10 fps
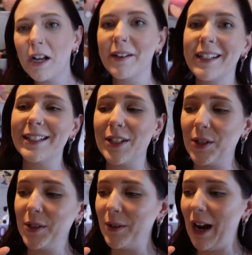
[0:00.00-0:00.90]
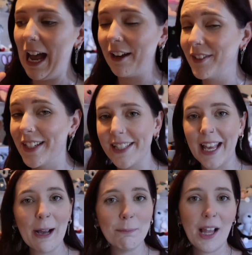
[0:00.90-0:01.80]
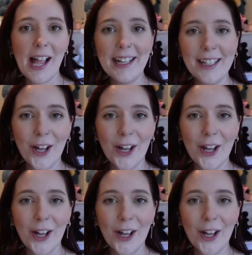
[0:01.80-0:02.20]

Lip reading: going to have the setup like at